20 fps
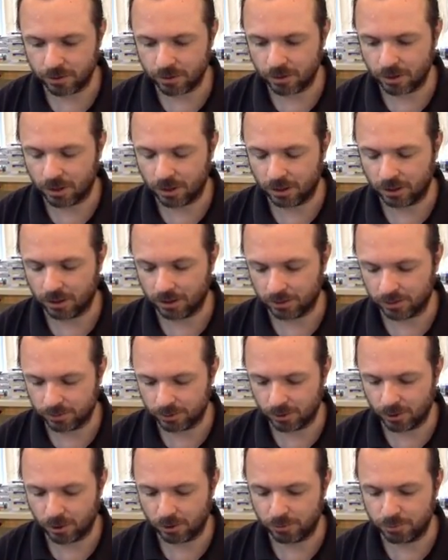
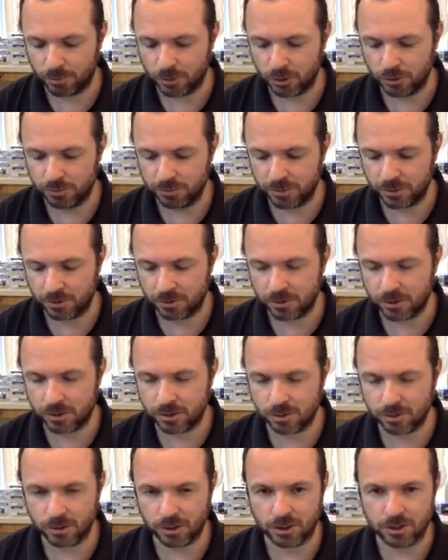of movement
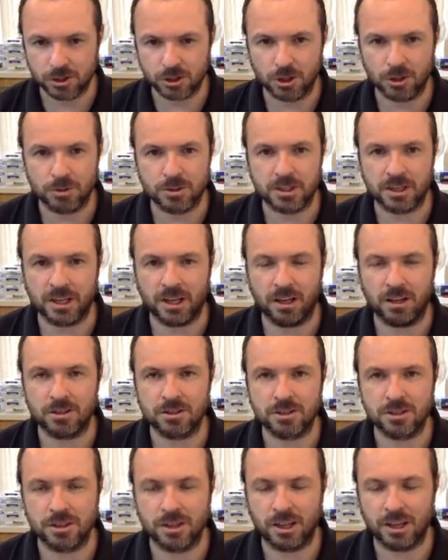to
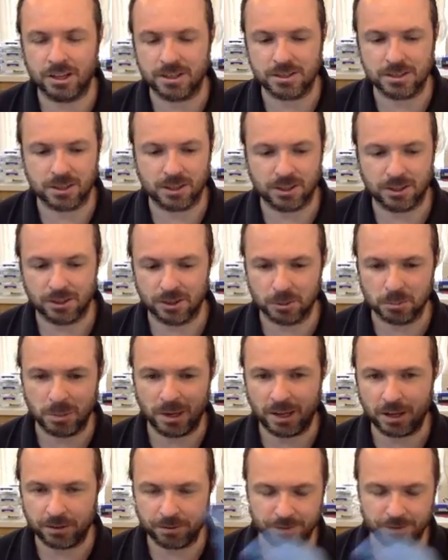counter that the
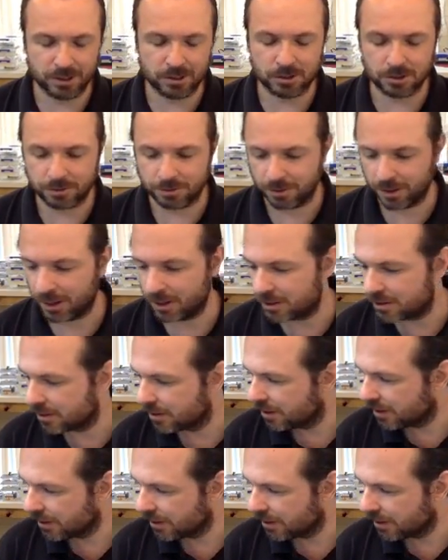black field effect.